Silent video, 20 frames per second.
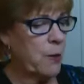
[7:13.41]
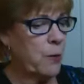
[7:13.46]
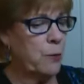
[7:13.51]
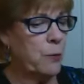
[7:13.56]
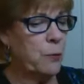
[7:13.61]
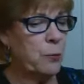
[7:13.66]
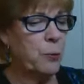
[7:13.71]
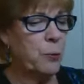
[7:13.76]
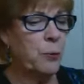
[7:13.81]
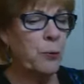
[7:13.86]

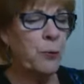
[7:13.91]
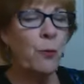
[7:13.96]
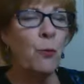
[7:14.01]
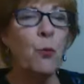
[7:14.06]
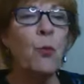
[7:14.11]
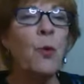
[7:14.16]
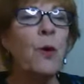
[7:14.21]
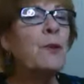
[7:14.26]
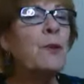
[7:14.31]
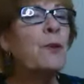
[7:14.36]
through a
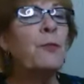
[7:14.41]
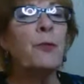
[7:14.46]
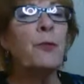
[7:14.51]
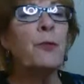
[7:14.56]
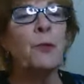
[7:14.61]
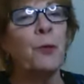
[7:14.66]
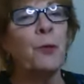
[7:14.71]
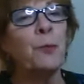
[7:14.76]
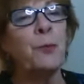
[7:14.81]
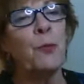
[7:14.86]

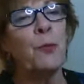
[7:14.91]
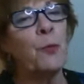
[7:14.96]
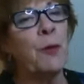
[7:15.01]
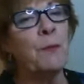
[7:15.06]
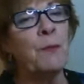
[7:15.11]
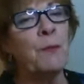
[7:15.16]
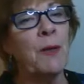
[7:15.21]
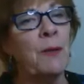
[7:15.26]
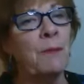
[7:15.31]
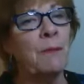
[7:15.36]
wonderful group of
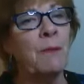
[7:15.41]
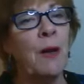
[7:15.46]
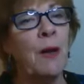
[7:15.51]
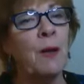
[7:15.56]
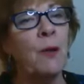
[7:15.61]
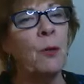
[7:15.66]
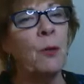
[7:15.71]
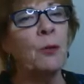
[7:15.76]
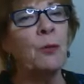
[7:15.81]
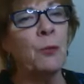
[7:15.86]
women,
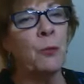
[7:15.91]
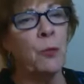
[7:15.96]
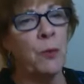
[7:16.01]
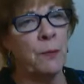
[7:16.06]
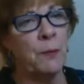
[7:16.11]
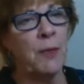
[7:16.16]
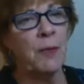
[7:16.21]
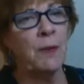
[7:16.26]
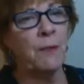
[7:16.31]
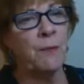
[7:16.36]
older
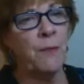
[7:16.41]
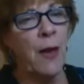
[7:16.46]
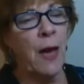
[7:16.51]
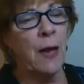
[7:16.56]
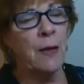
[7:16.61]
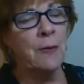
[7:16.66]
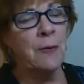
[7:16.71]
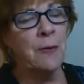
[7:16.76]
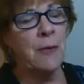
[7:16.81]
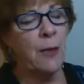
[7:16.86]
women, in
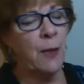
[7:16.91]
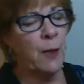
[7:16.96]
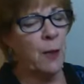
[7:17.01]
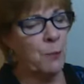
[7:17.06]
fact.